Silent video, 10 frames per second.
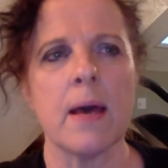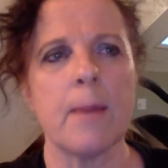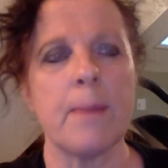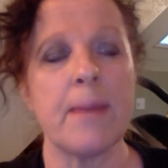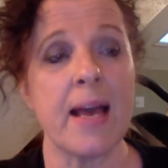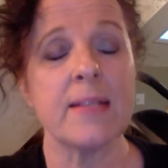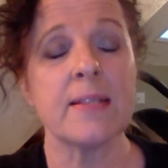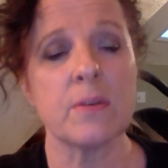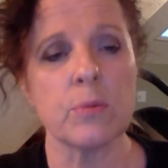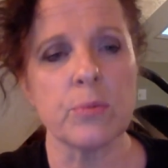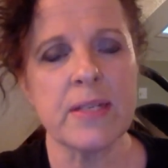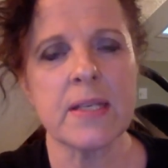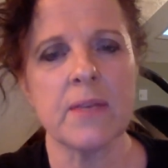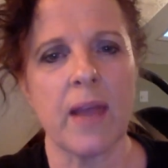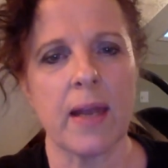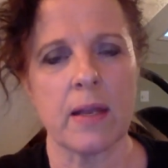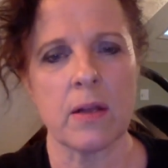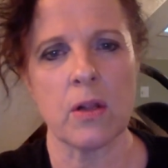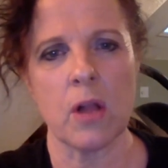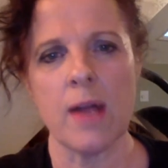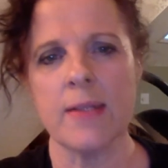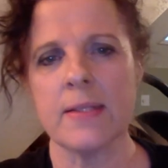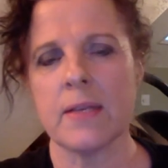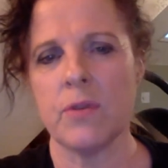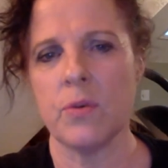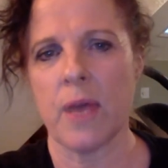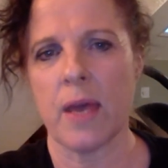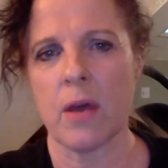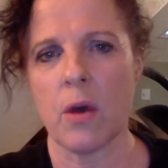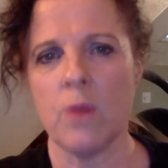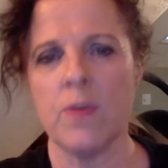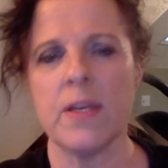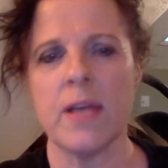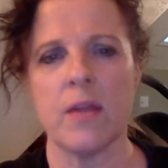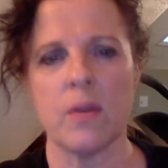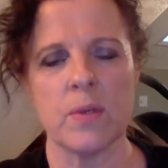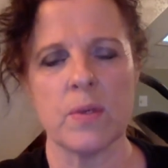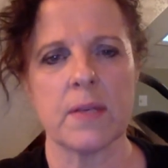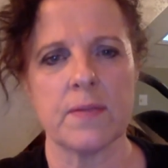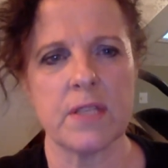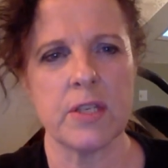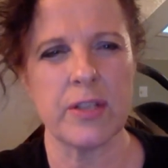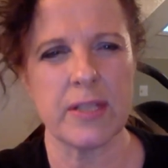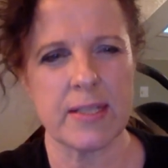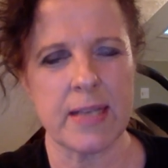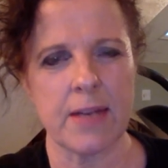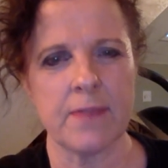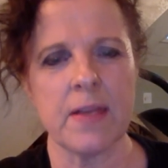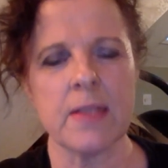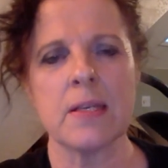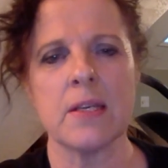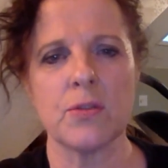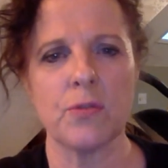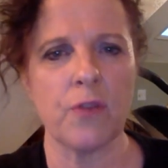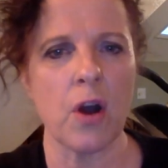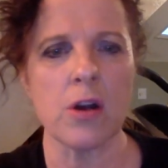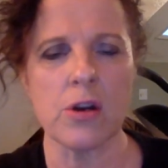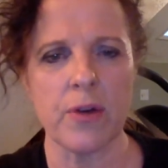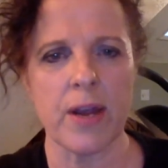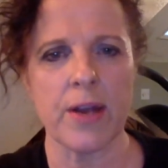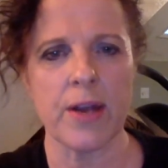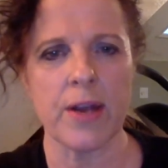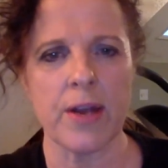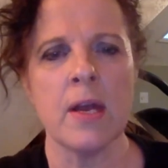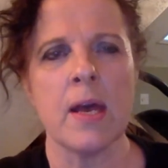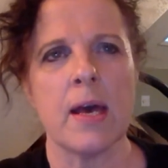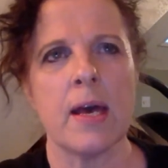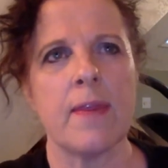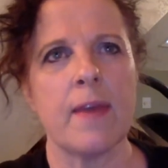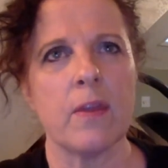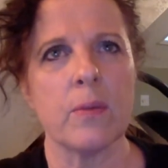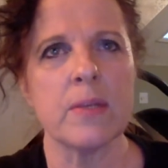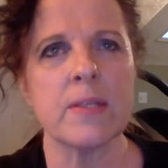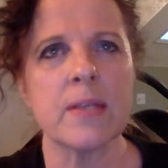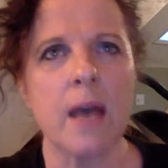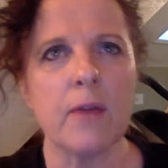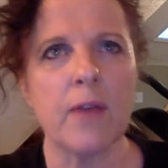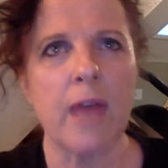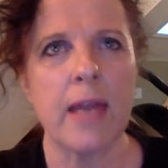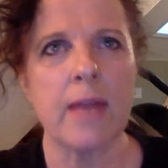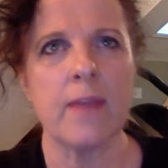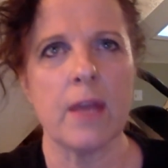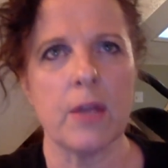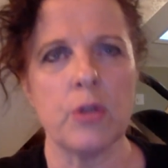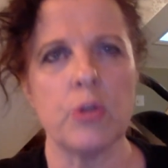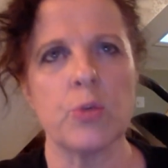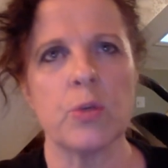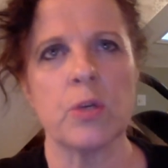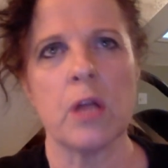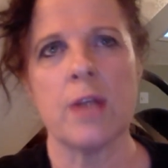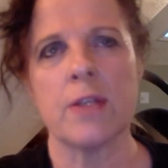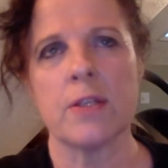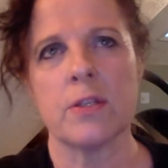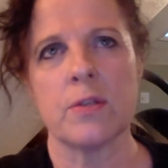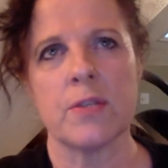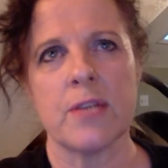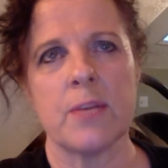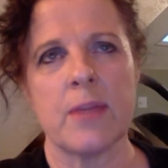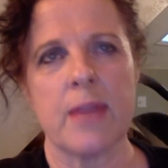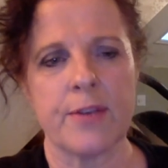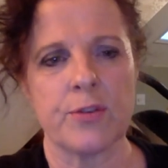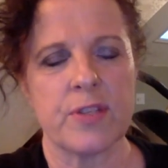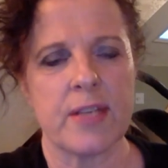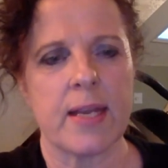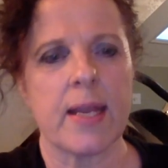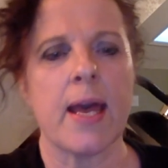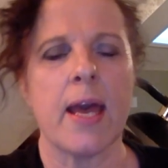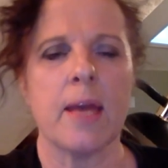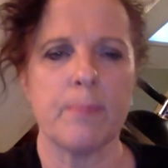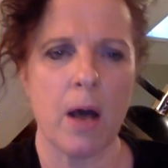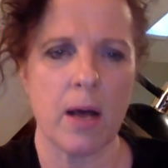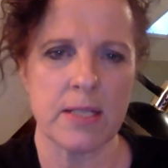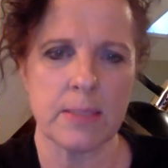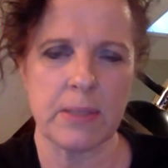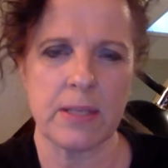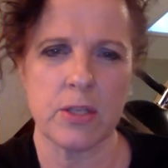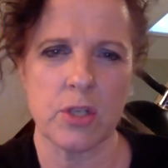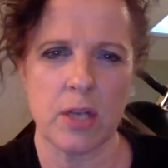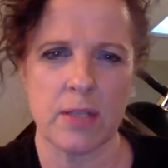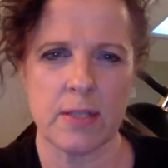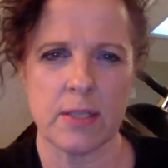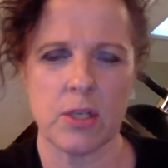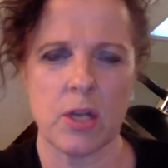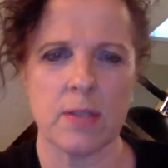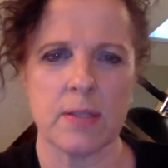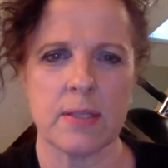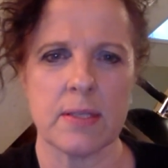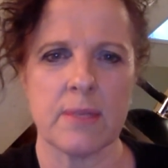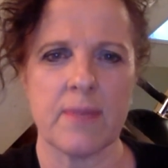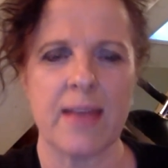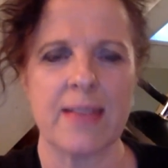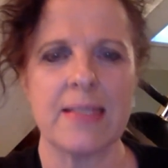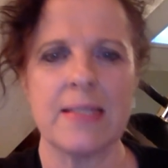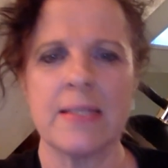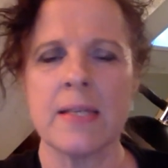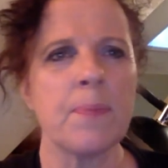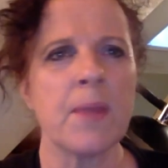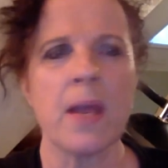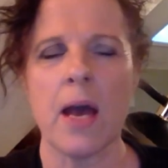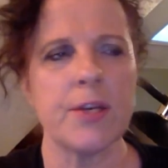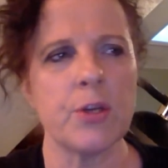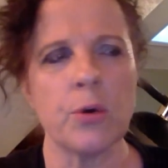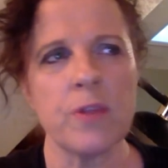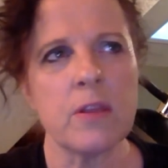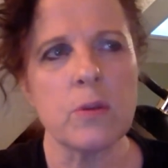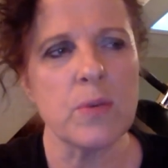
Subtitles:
because the risk of getting clots if you get COVID and the risk of serious side effects is far greater than the risk of getting the unusual clots associated with AstraZeneca and possibly the Johnson & Johnson vaccines. I don't think the